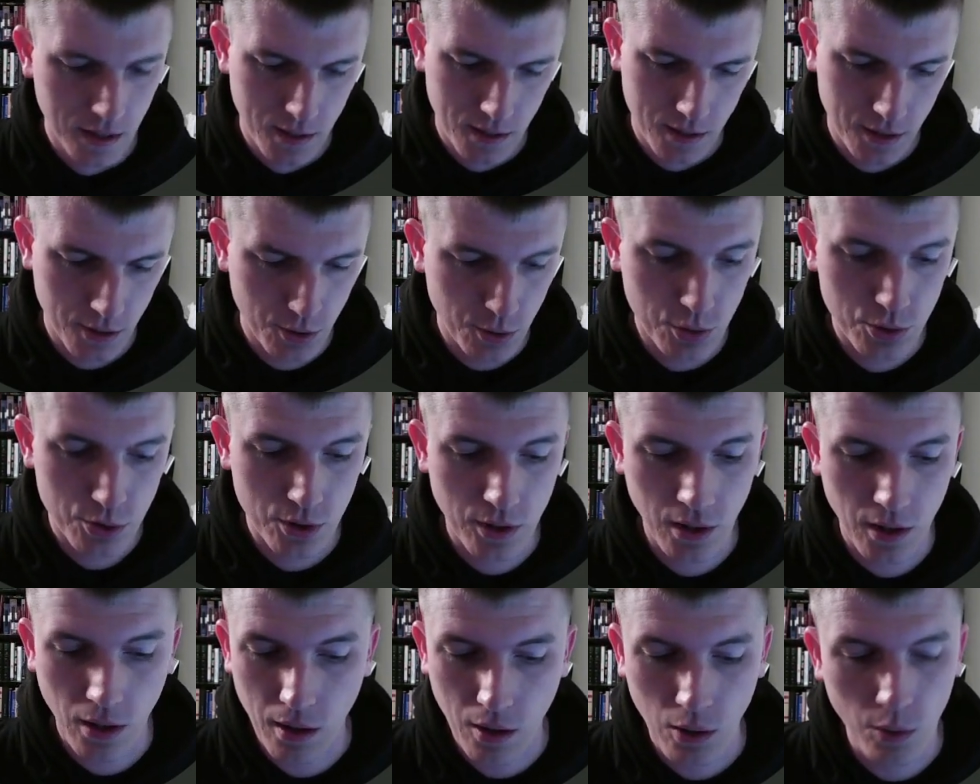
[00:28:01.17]
You should
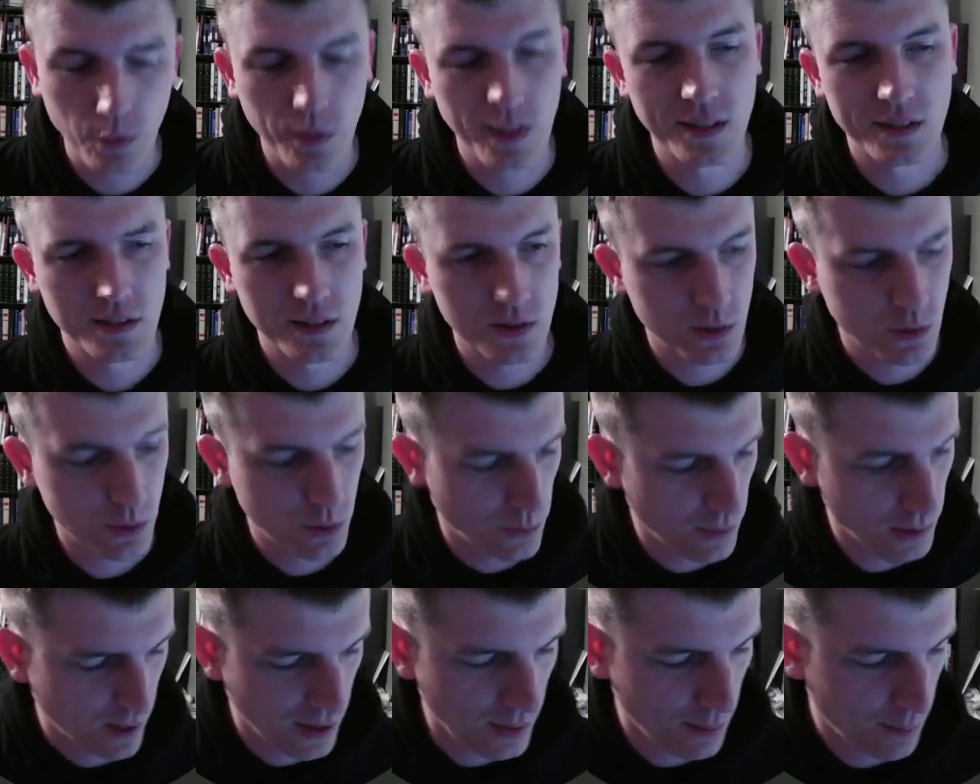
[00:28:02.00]
always assume
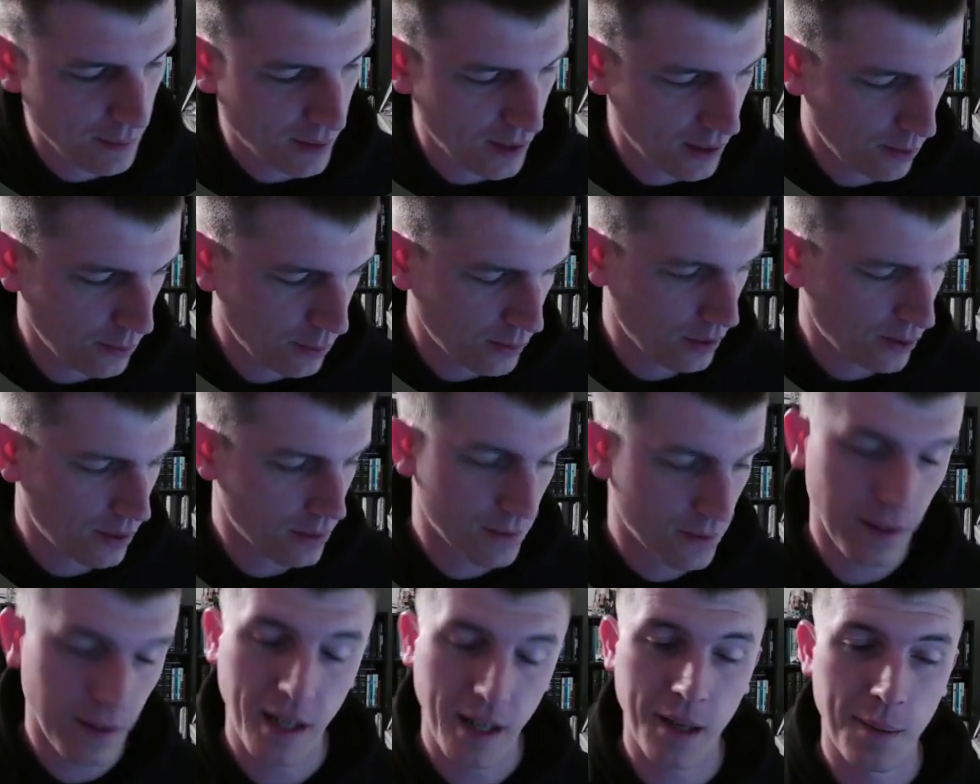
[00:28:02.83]
that I'm not aware.
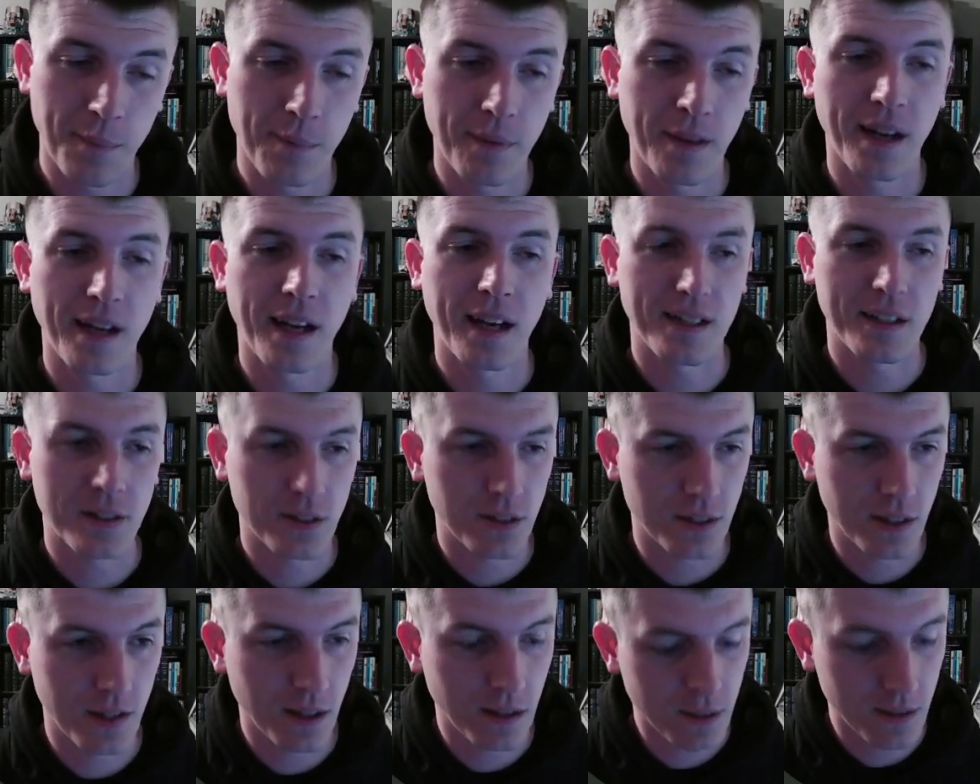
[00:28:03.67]
I am not
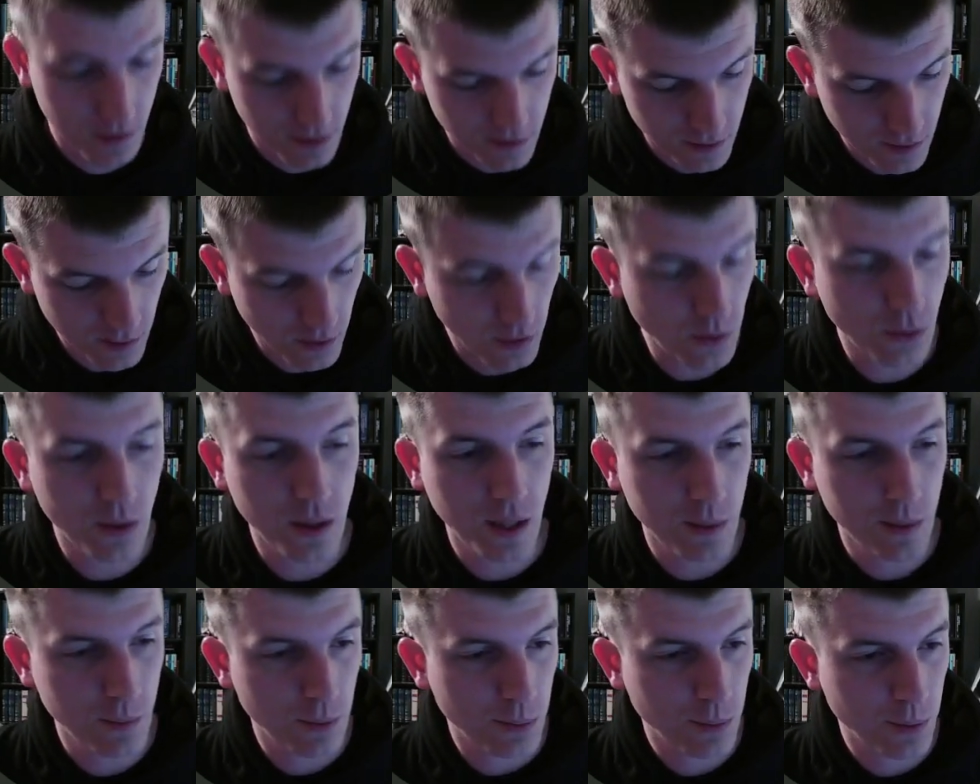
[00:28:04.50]
good at
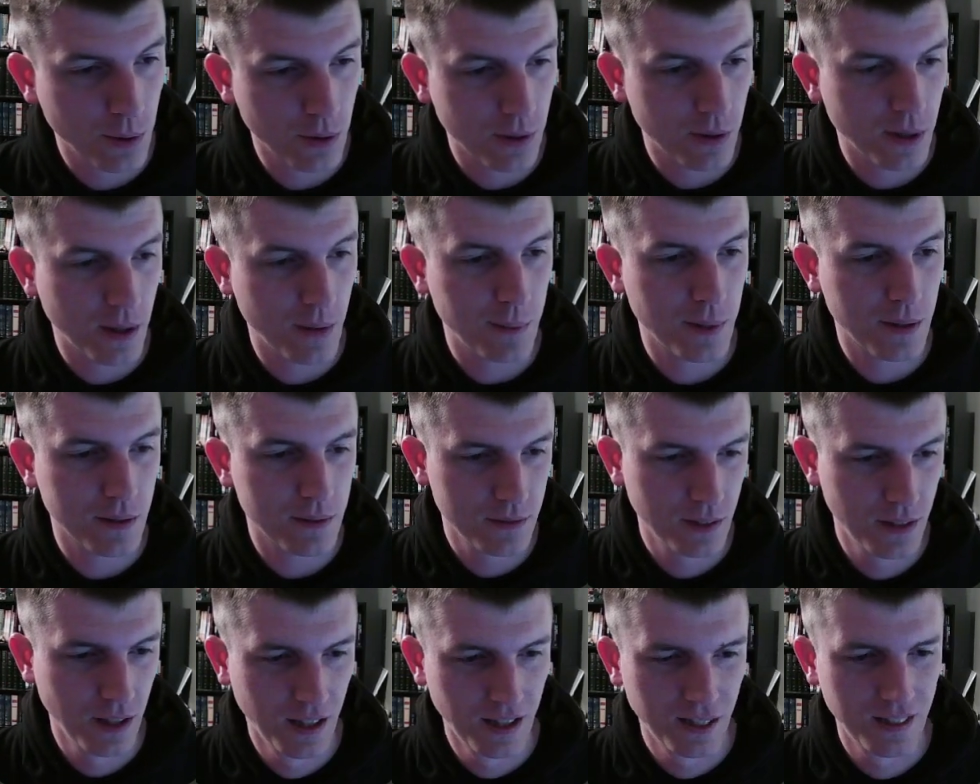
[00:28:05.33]
OCaml programming.
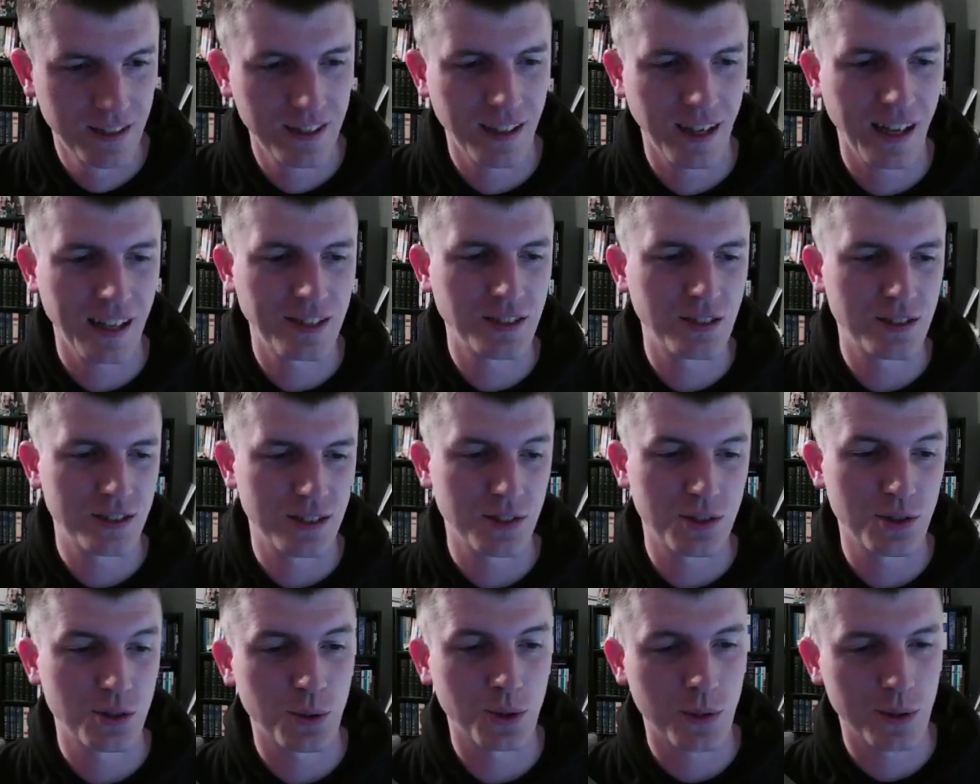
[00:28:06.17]
I just
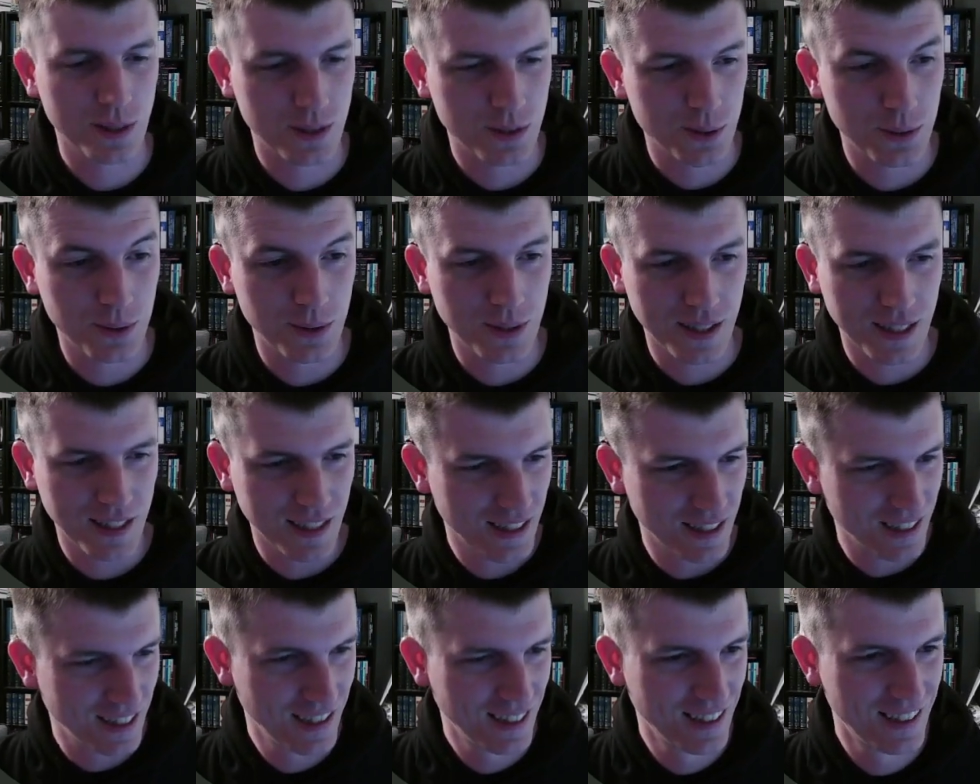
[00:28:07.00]
enjoy doing
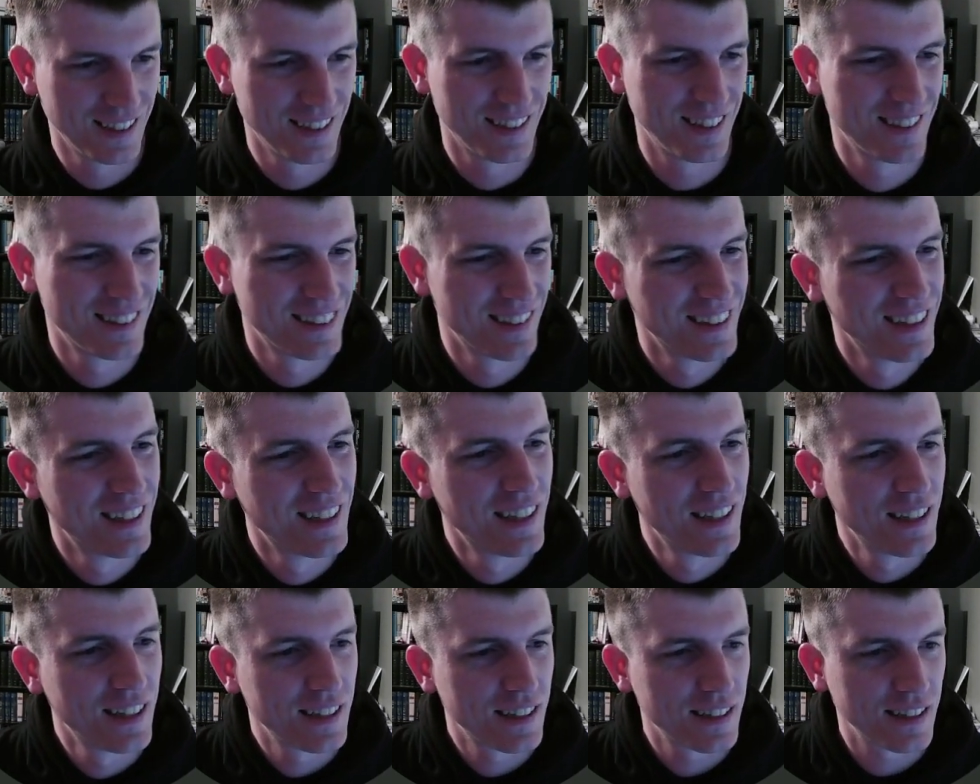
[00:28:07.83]
it.
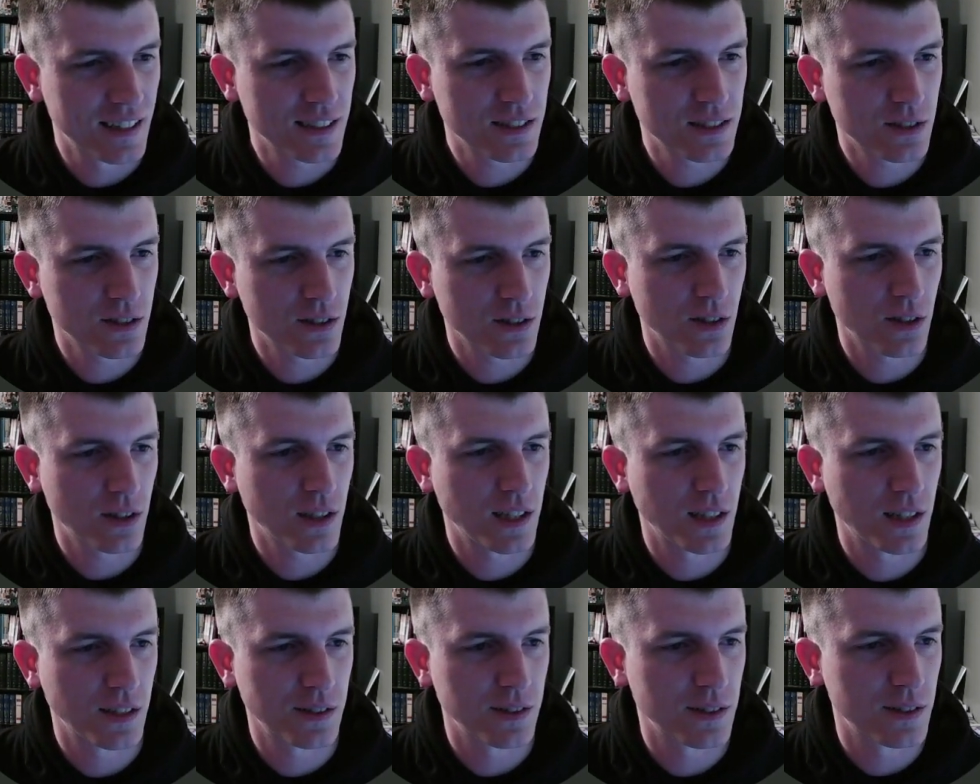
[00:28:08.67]
That's a good call
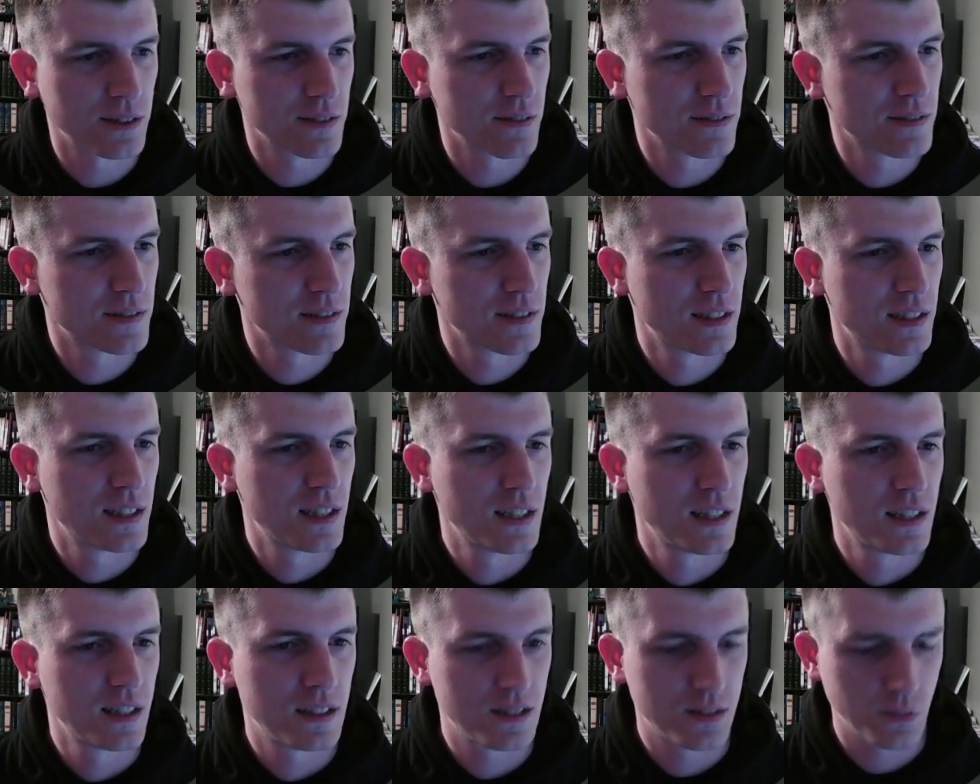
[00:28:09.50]
out though.
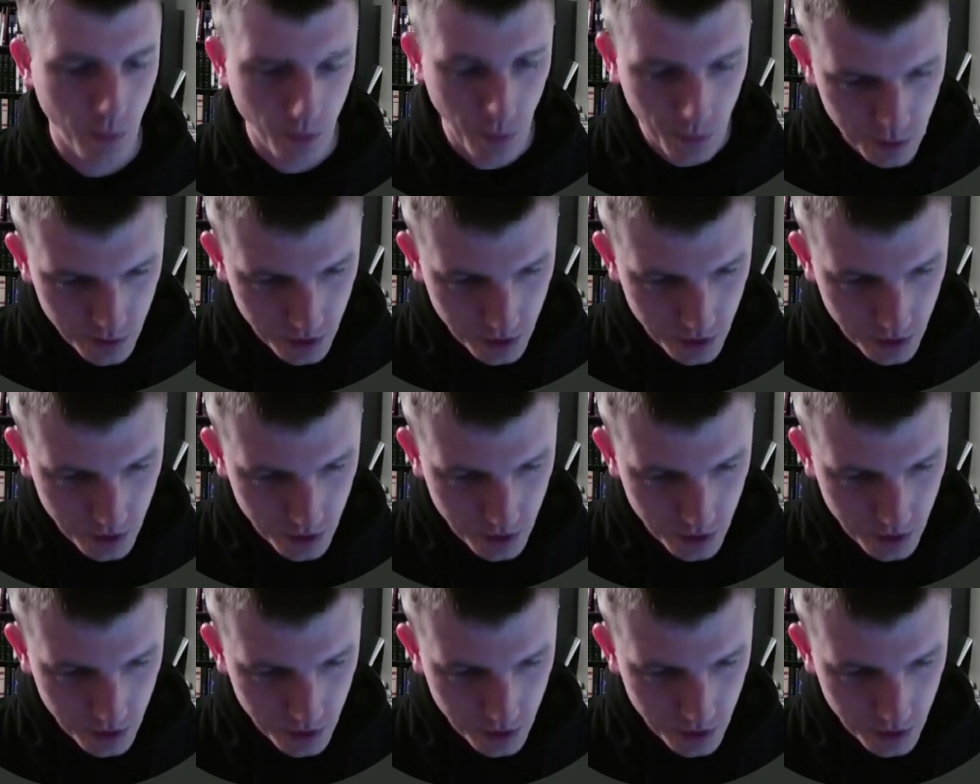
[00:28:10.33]
Where would